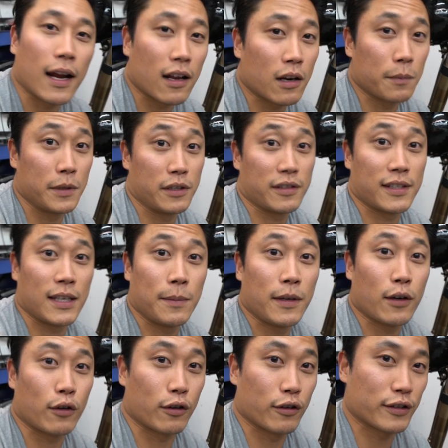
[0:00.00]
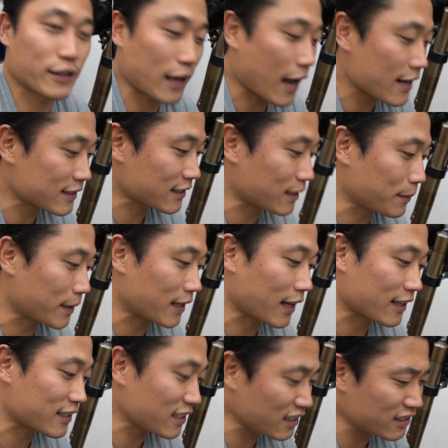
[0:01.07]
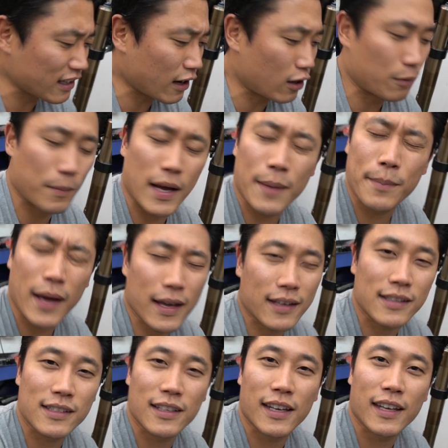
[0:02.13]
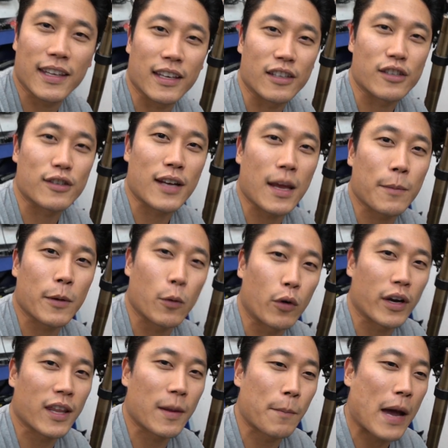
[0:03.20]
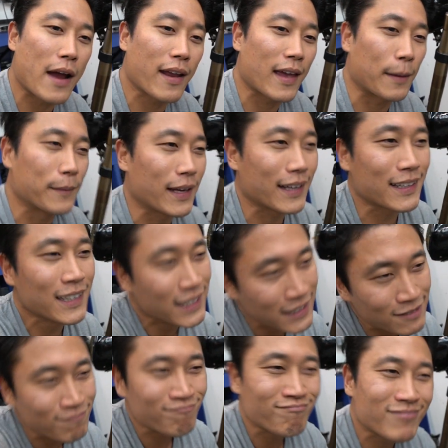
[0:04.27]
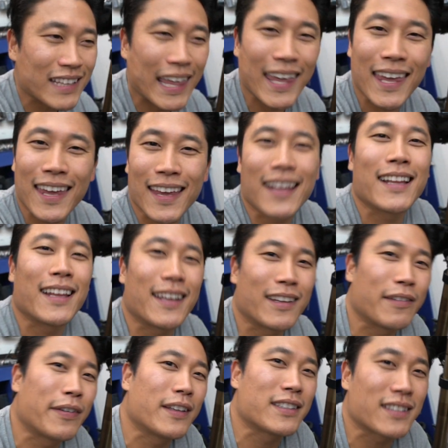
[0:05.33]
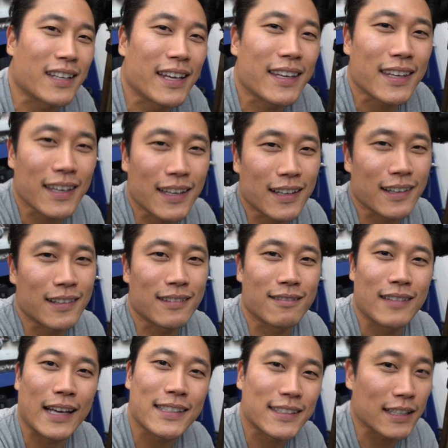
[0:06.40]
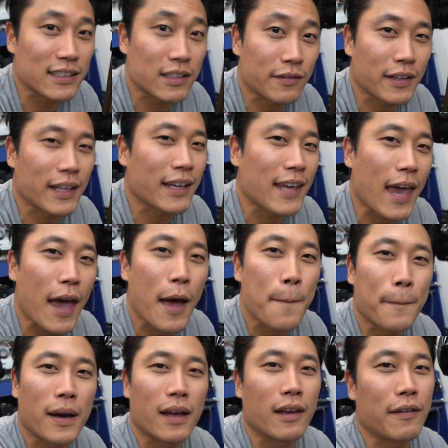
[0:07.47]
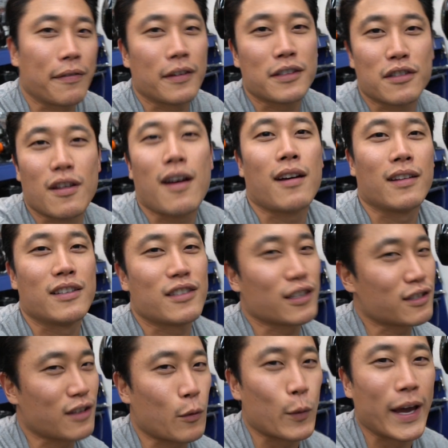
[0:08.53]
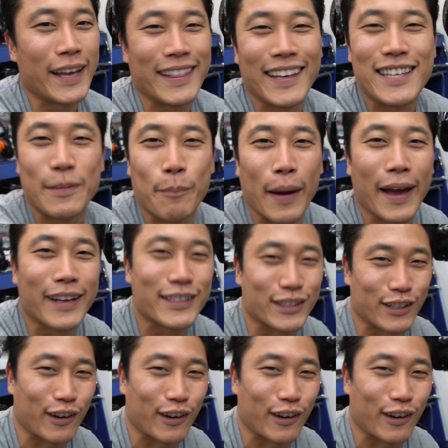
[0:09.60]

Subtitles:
lot of new CB owners asking me like, "CZero, my bike is leaking, should I be worried about it?" I'm like, nah, if it's leaking excessively, yeah, but if it's not, it's just the way these bikes